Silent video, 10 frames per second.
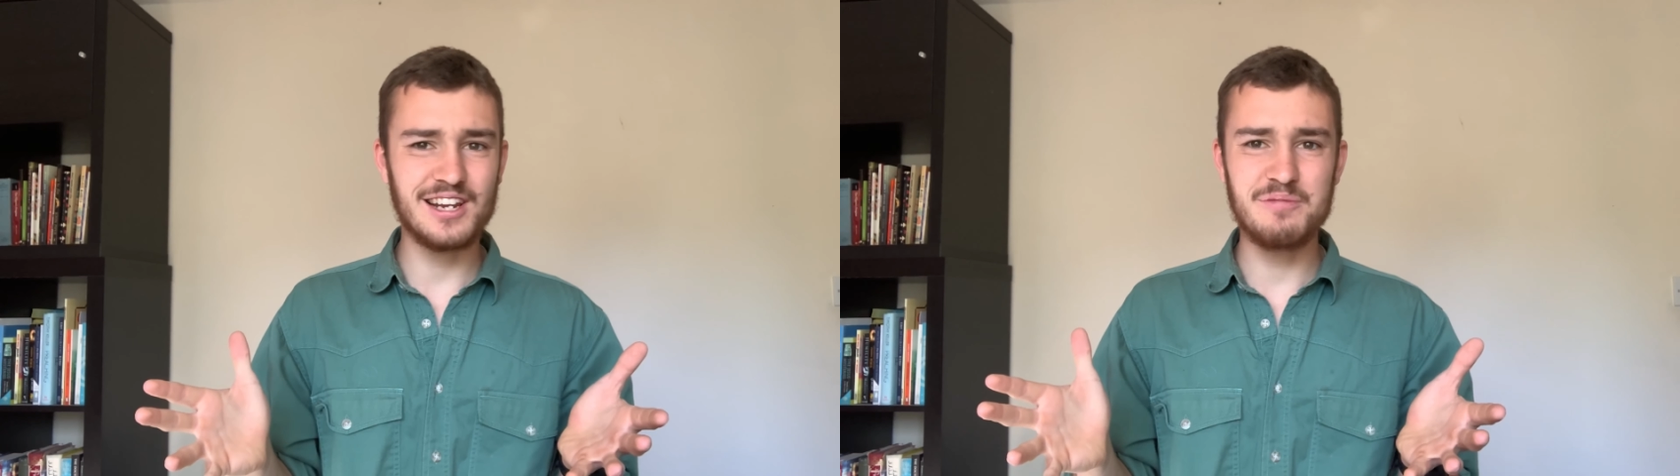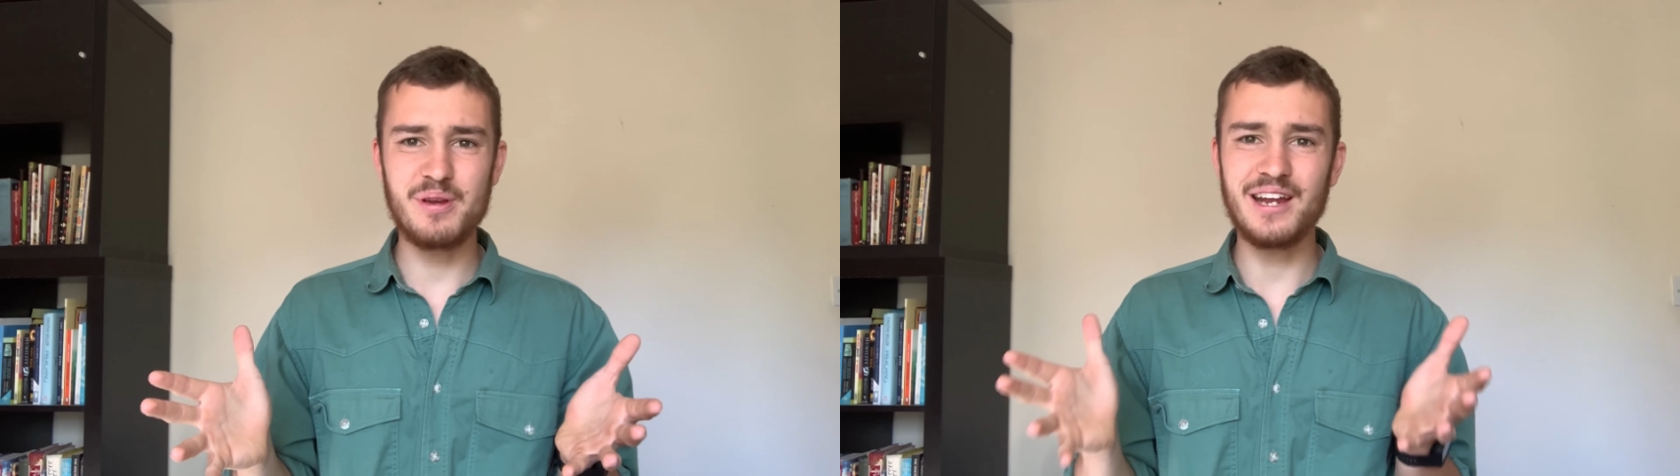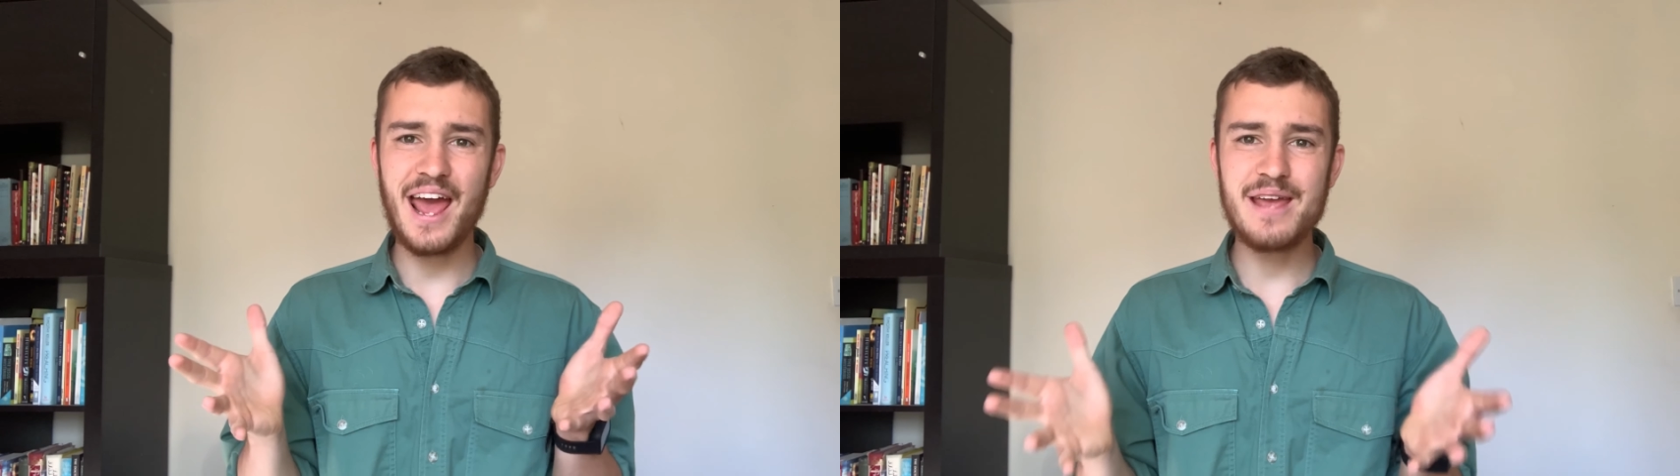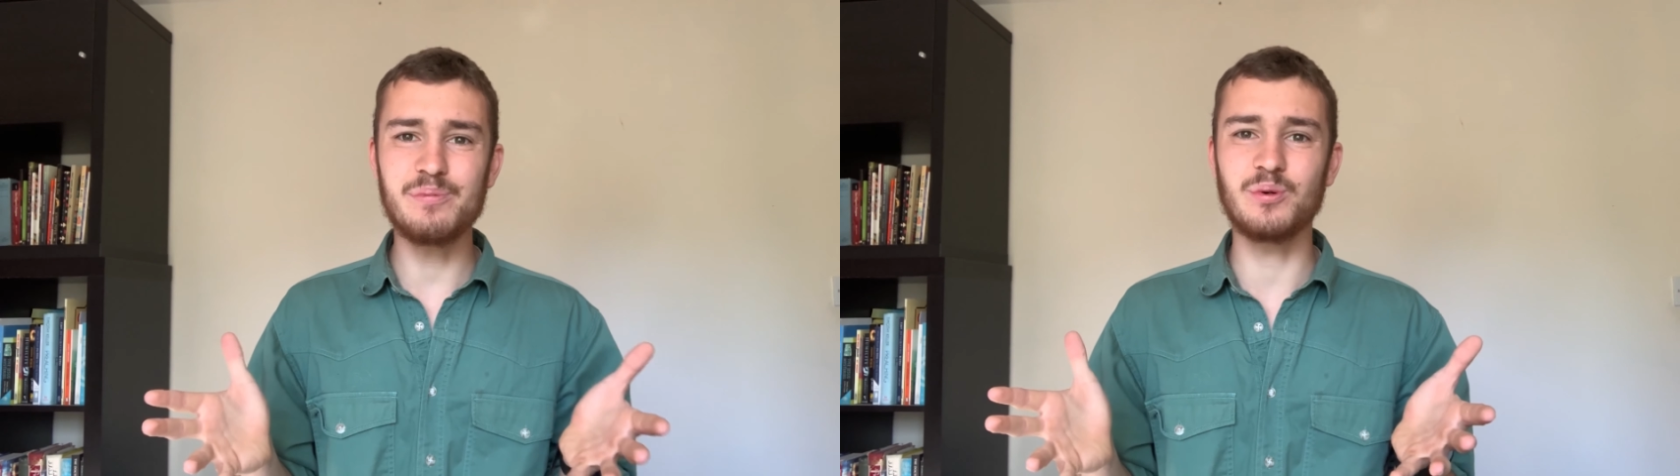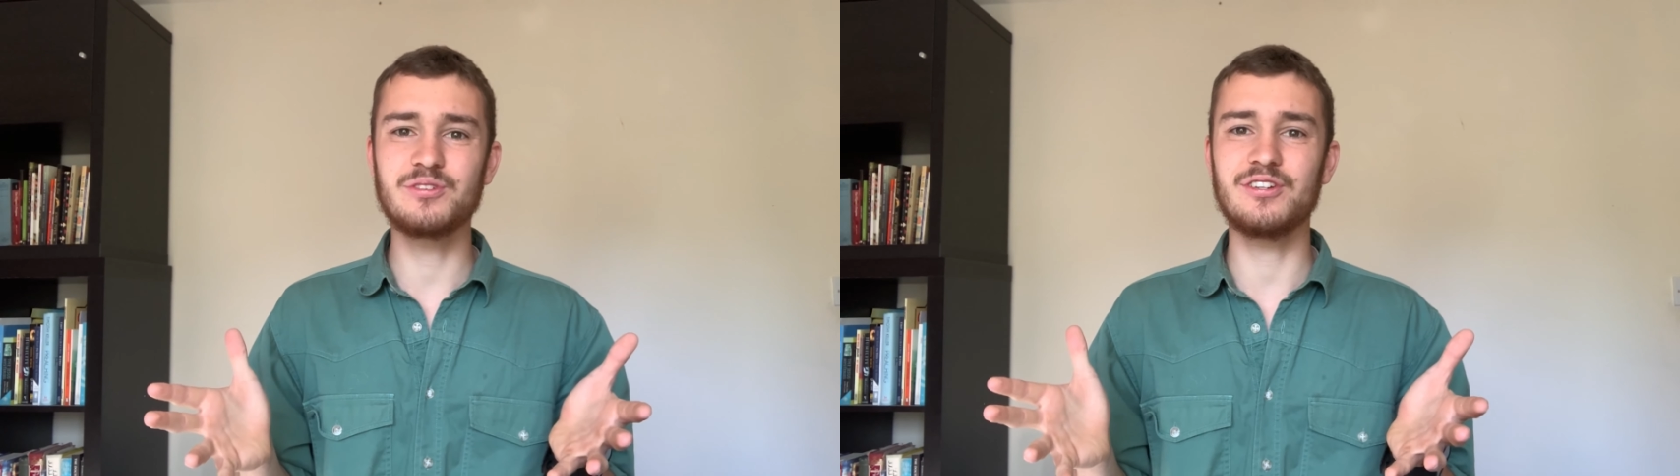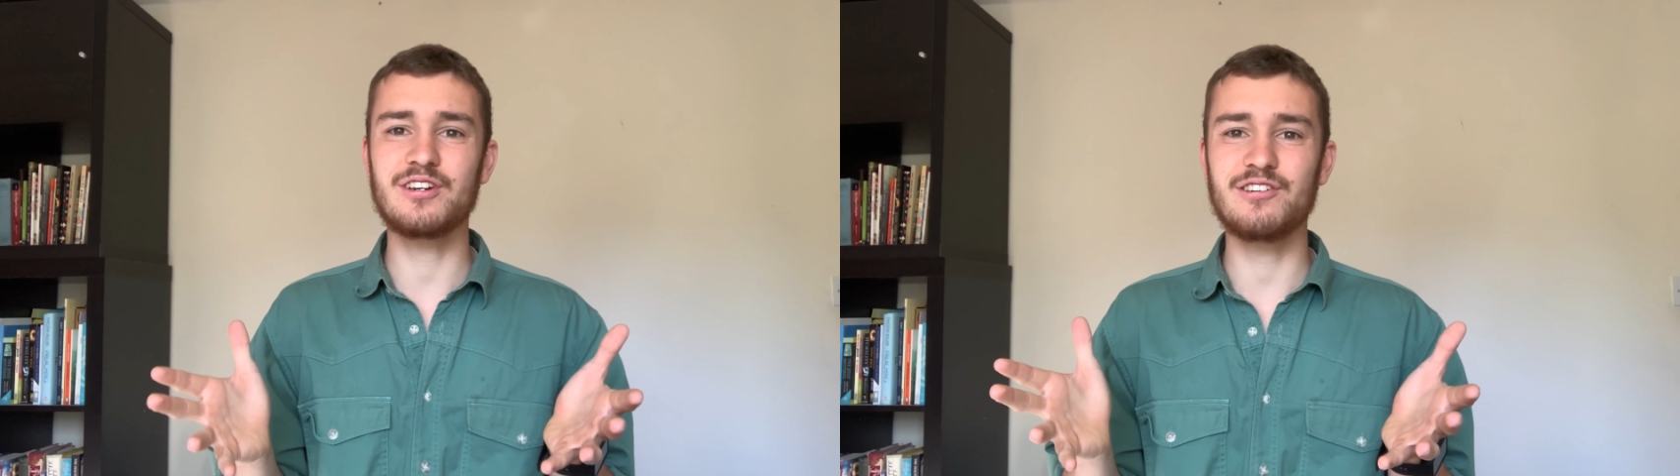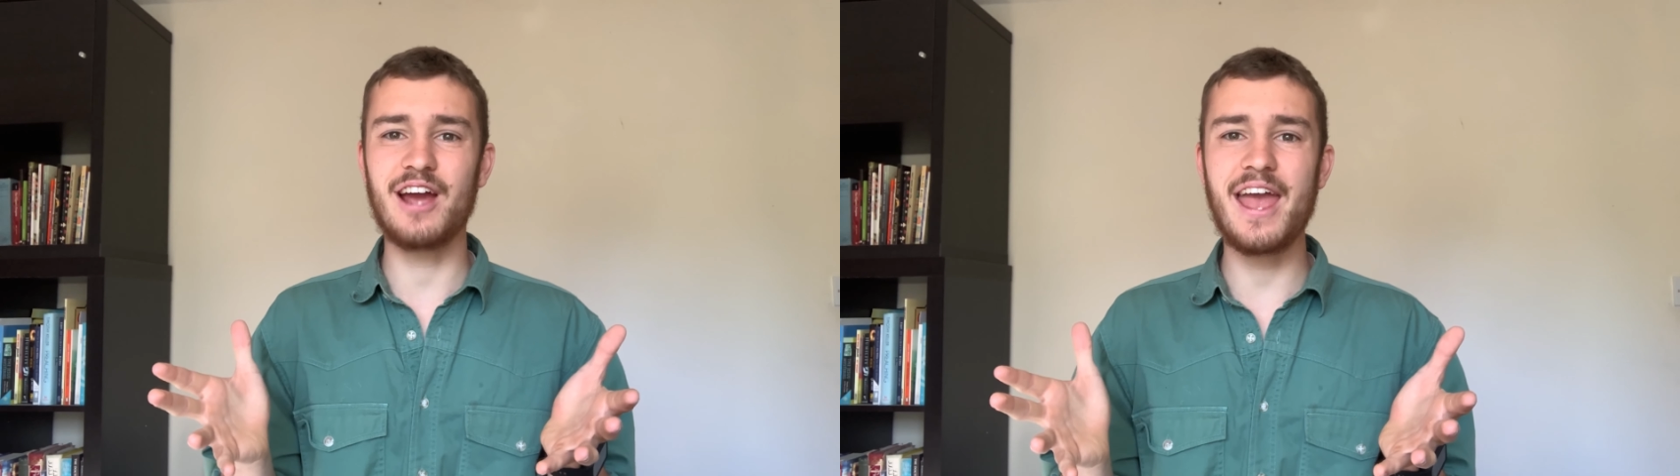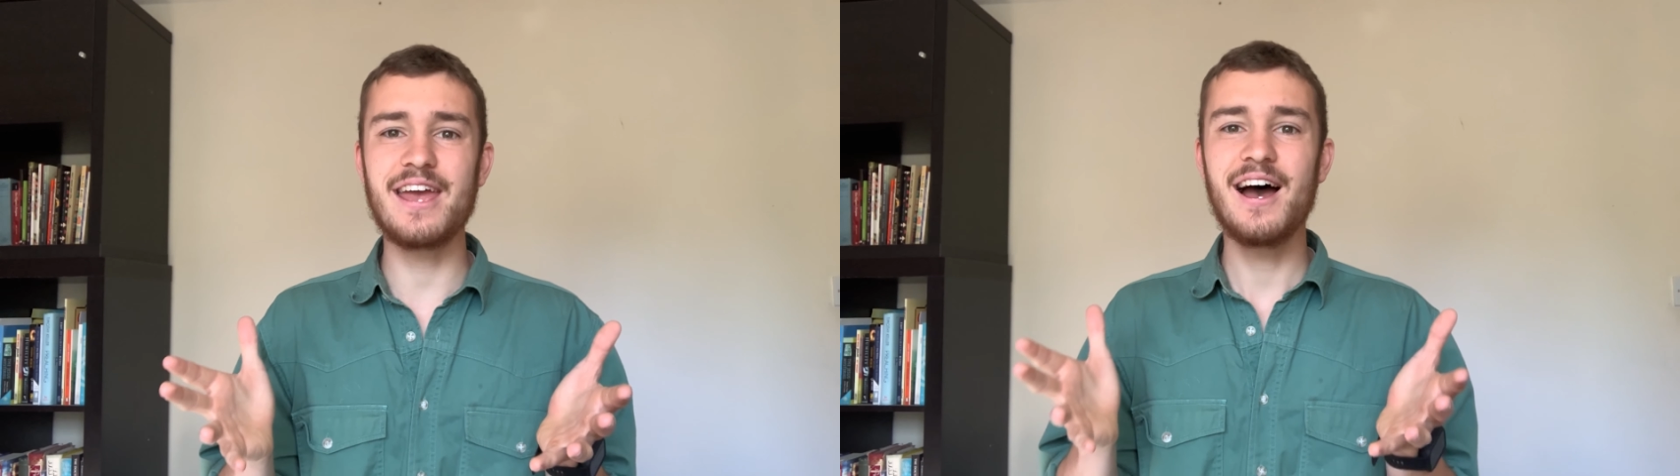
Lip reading: been able to create